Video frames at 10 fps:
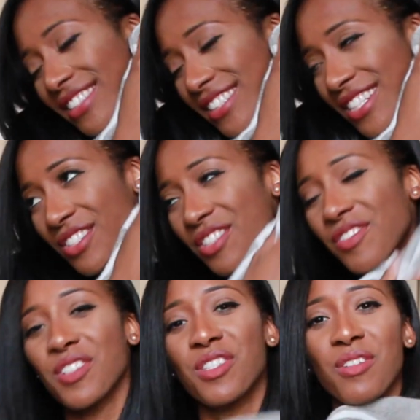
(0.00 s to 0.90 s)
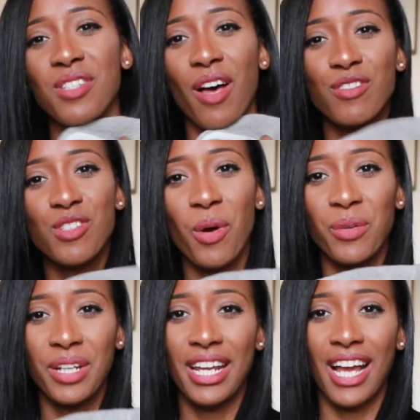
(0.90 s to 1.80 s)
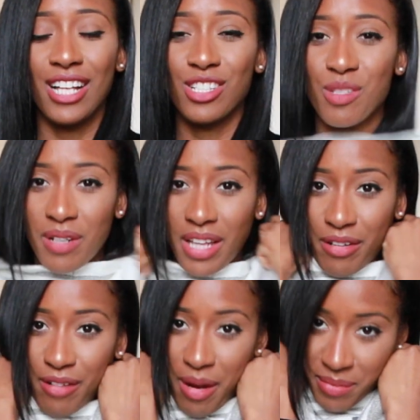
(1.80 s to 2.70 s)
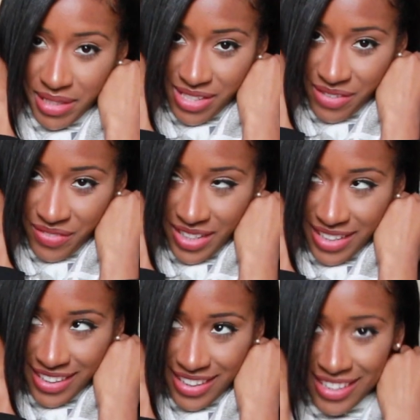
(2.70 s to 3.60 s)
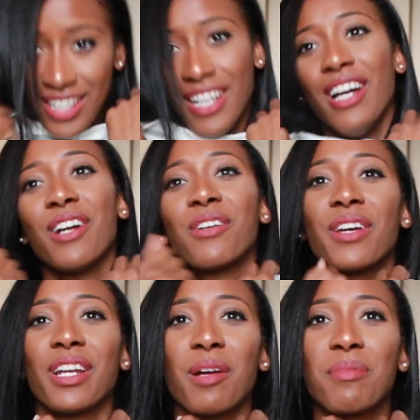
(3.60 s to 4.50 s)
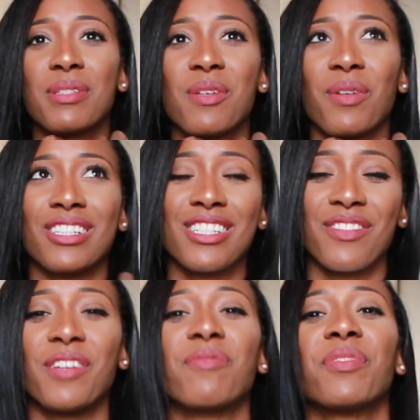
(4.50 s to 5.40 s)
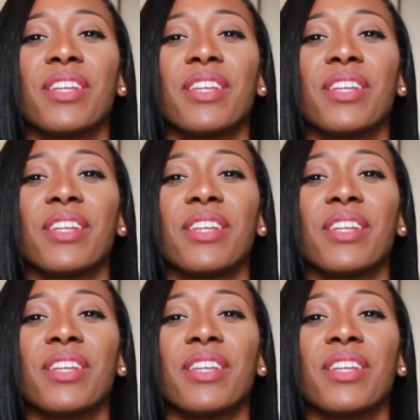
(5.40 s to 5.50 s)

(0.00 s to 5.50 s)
this just feels so soft just holding it. I just wanna like wrap myself in it and like go get a cup of tea and watch TV.